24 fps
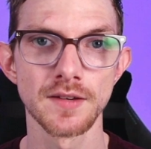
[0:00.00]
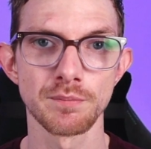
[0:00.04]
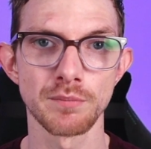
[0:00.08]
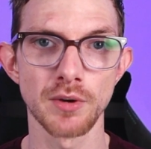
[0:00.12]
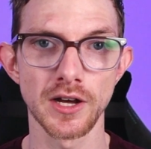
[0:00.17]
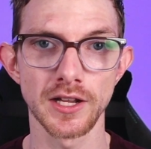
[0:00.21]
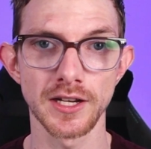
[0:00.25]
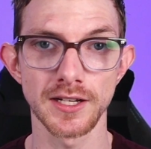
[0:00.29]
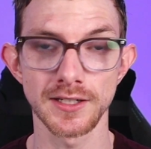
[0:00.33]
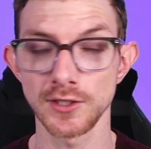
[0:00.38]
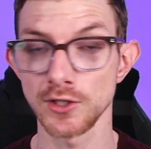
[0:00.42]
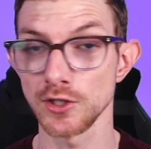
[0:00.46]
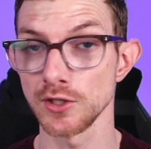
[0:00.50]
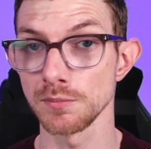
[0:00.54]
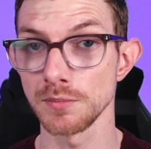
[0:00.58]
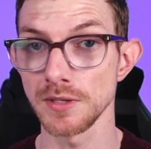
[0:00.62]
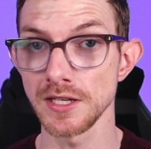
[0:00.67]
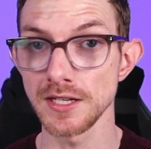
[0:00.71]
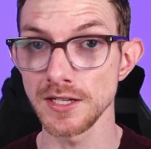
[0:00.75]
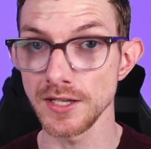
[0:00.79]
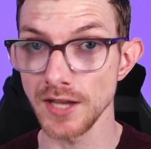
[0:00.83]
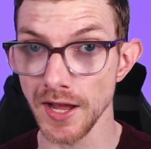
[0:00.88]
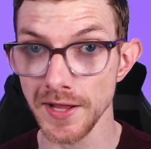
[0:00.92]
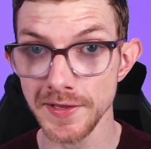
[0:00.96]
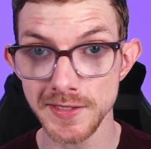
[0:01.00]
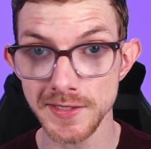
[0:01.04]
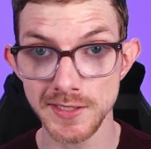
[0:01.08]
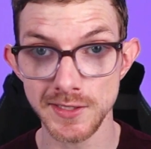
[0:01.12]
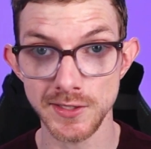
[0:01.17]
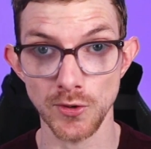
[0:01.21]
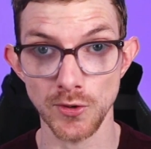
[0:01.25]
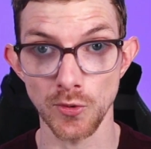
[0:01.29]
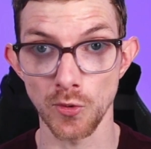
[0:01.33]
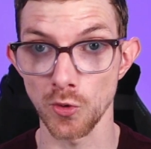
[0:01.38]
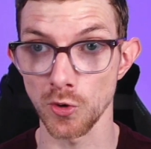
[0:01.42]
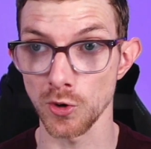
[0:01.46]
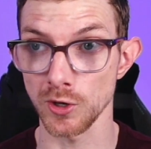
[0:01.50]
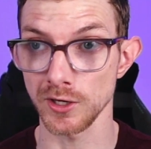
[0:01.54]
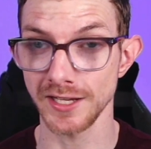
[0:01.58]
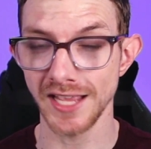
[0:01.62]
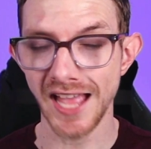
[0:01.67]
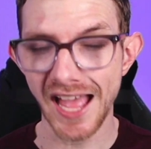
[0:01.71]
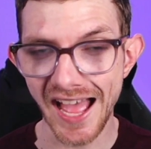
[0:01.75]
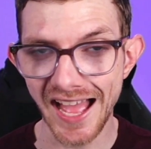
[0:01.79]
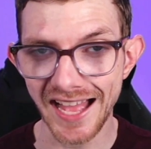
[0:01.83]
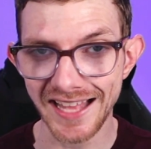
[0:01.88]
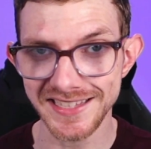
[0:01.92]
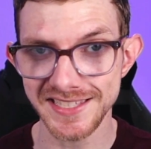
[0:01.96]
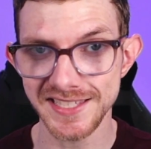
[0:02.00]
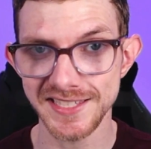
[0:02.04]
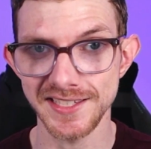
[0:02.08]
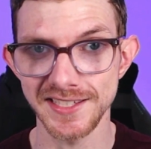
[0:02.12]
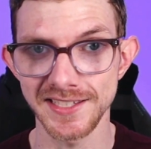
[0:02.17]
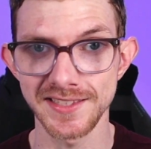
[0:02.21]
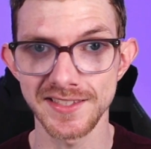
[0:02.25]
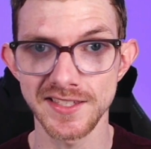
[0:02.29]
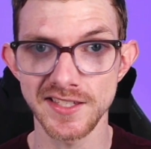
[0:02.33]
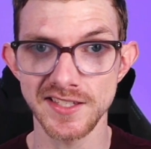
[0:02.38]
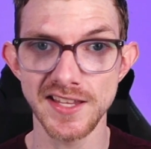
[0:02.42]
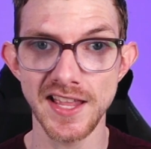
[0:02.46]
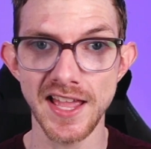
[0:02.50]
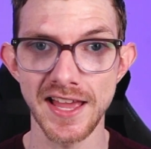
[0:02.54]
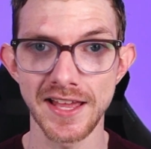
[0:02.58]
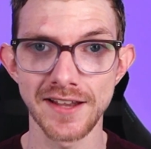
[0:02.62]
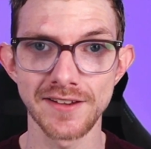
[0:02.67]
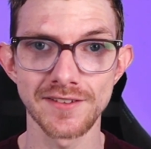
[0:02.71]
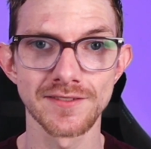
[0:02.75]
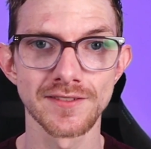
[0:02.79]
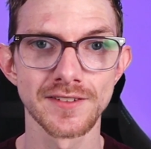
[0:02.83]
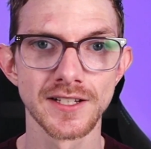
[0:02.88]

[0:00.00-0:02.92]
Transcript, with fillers: but it could be nuts or cats instead.